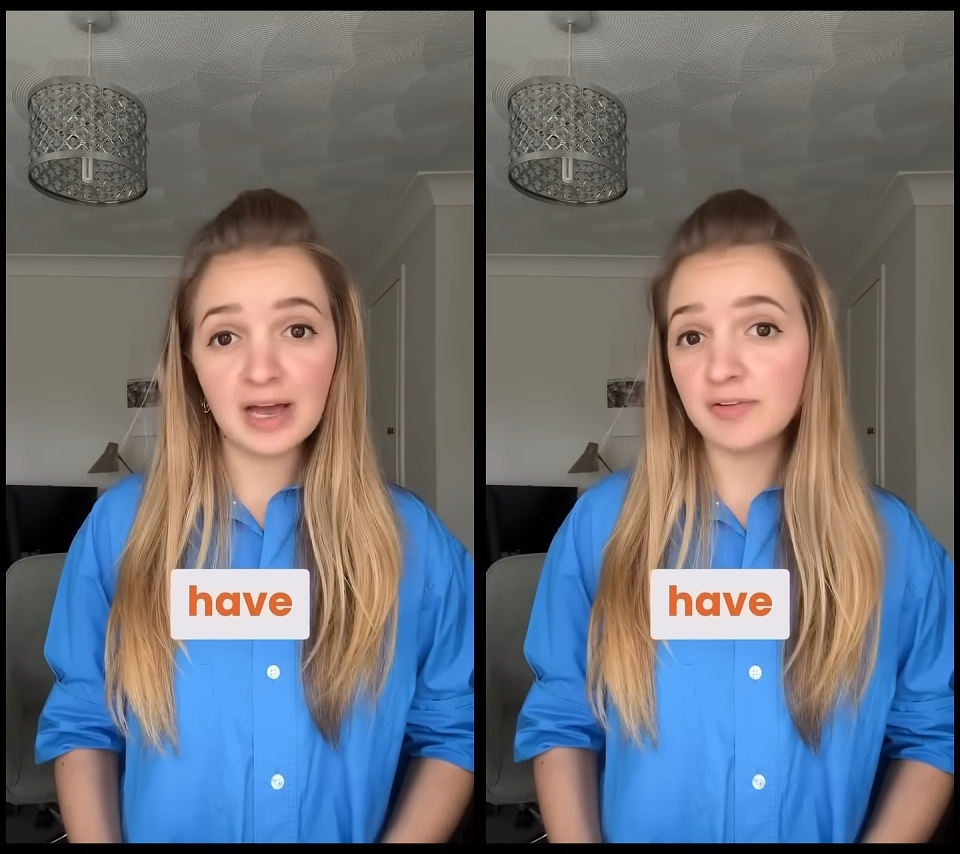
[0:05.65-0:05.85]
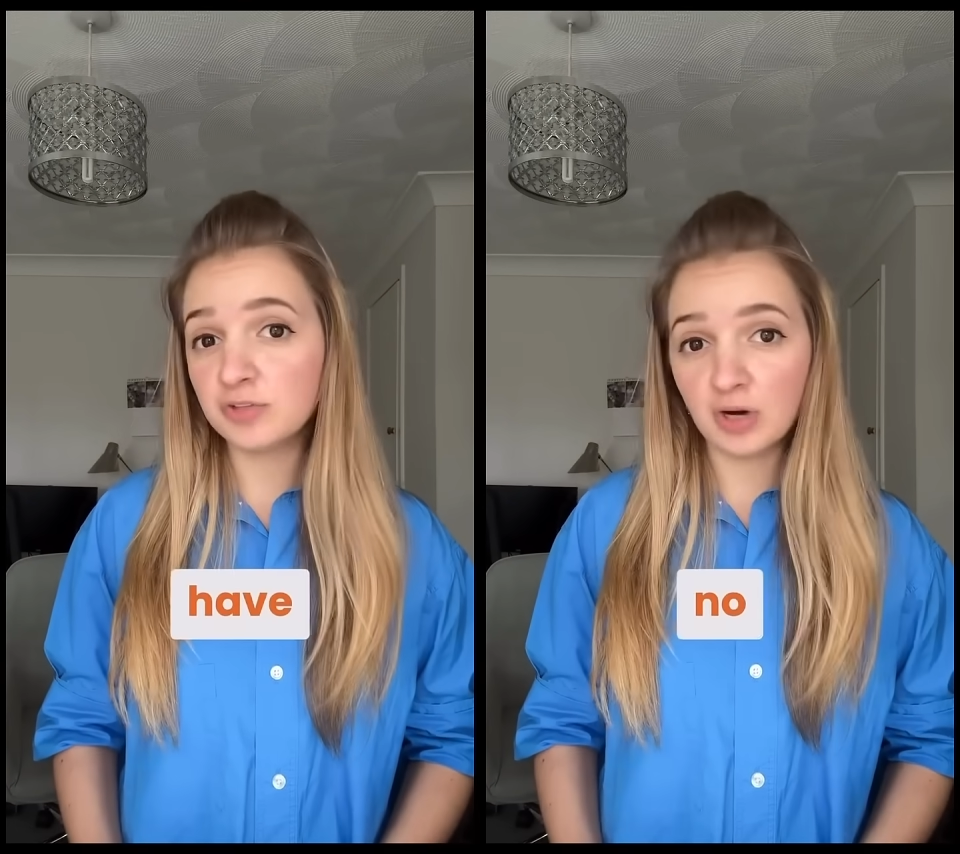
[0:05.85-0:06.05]

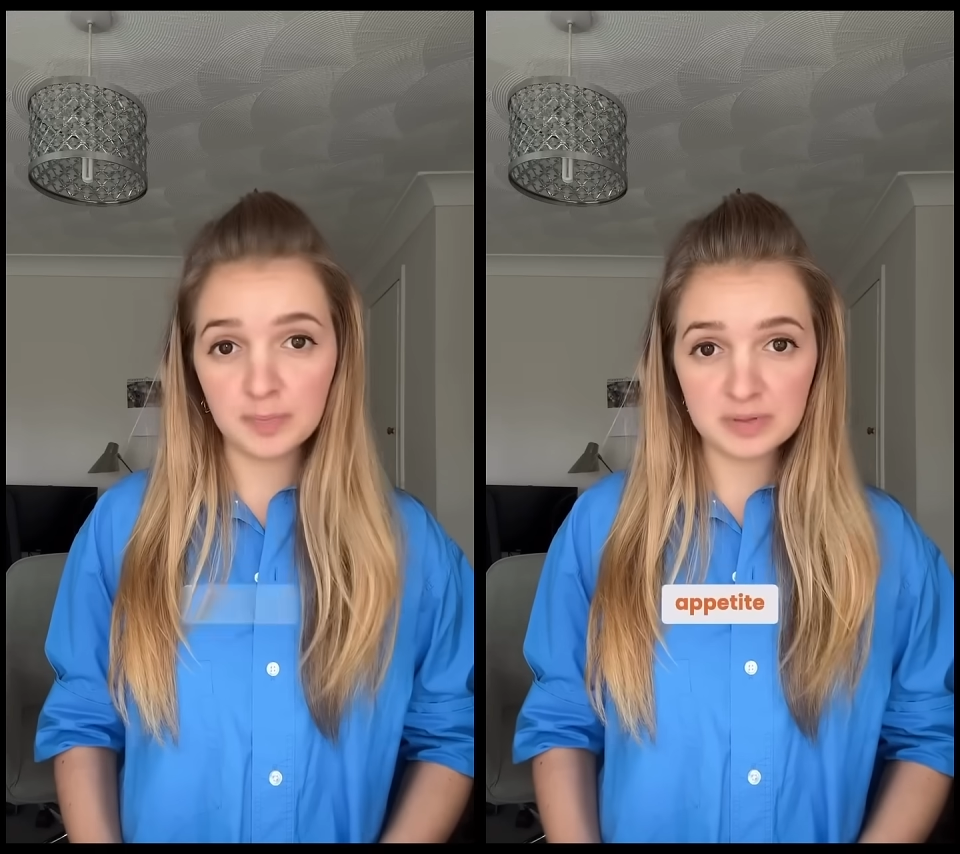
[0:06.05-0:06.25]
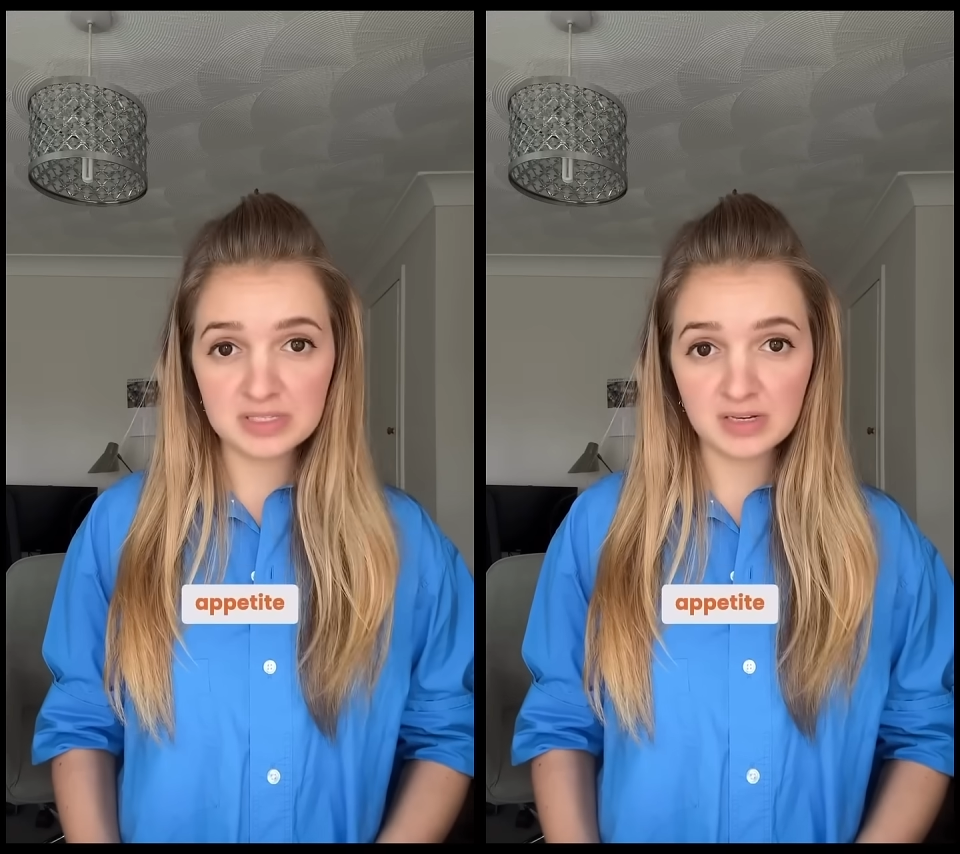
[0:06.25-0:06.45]
have no
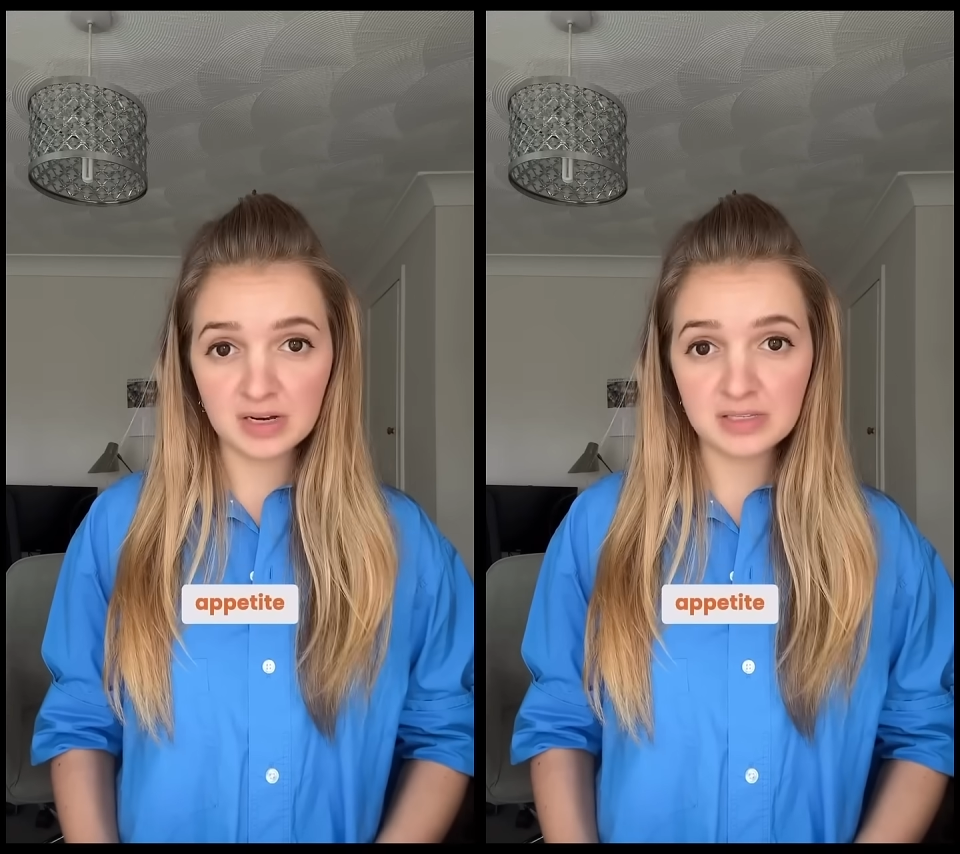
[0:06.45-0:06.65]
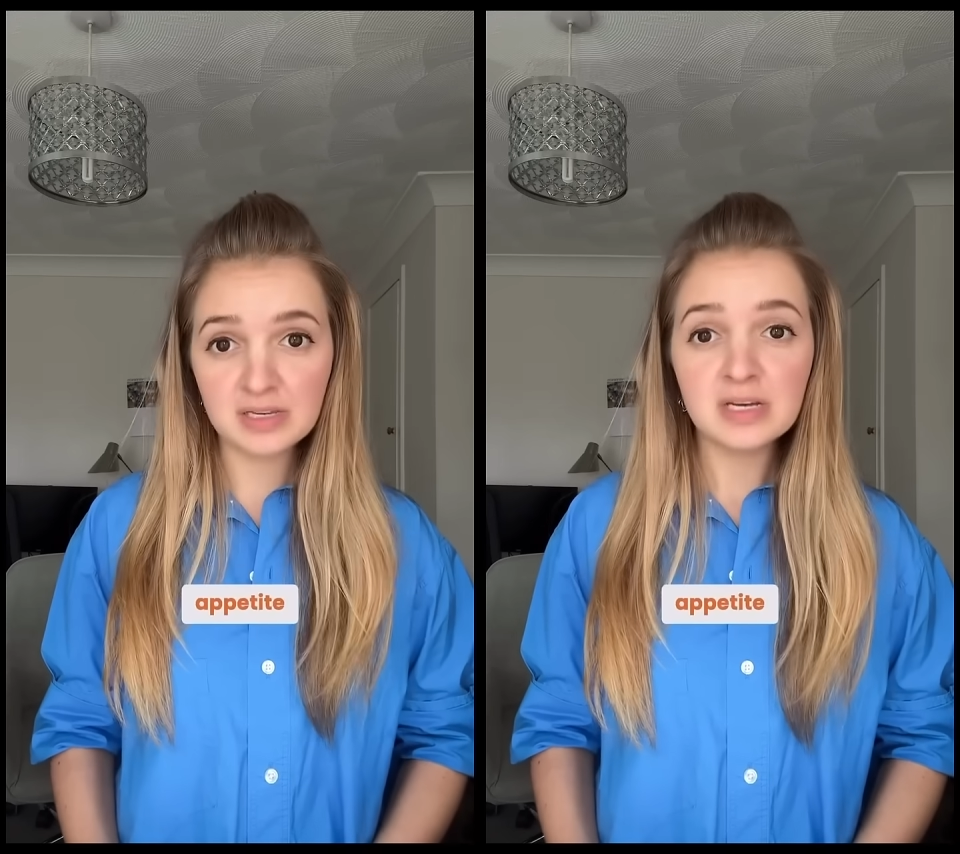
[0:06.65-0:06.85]

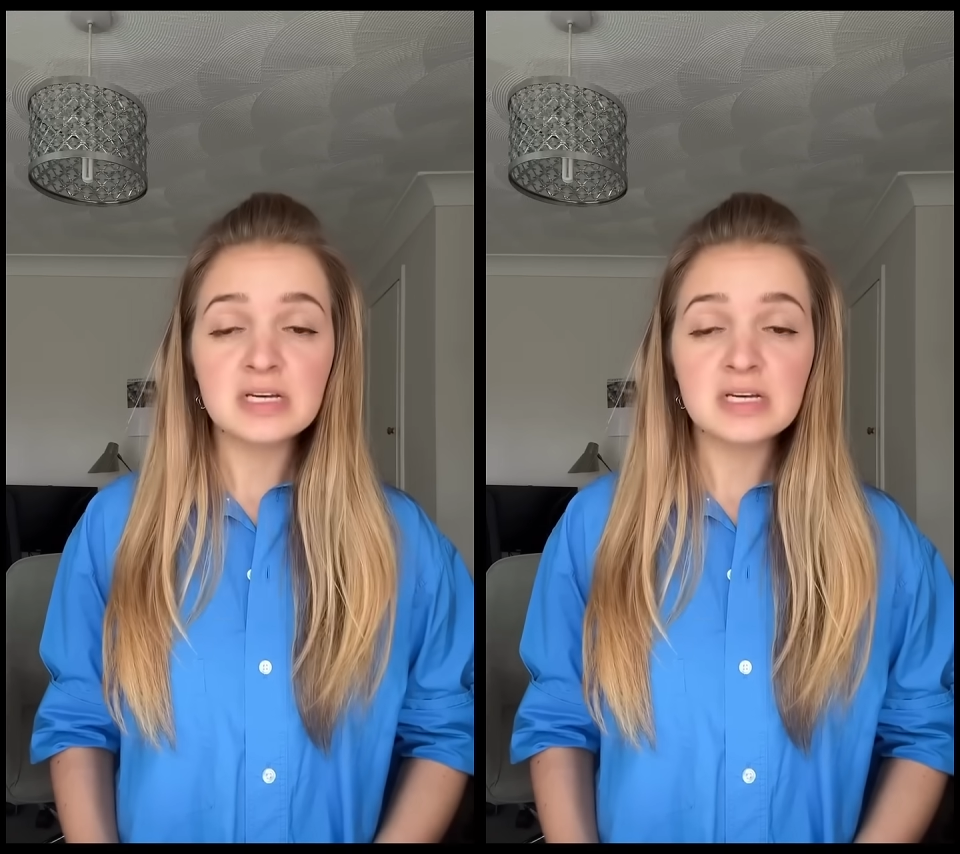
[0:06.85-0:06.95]
appetite,